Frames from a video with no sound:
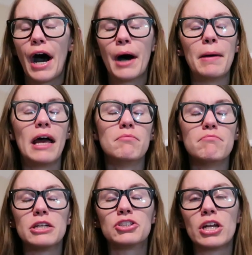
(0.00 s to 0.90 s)

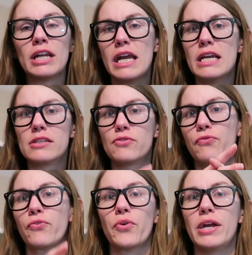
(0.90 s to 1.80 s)
Admission is
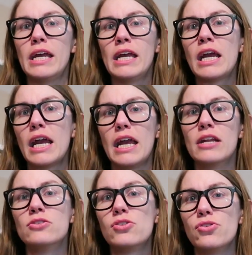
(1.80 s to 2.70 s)
free
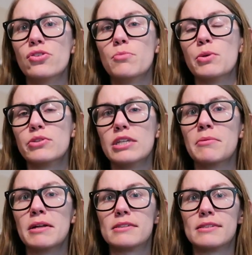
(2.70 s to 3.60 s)
into the
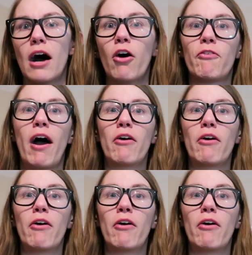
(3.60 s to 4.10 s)
museum itself.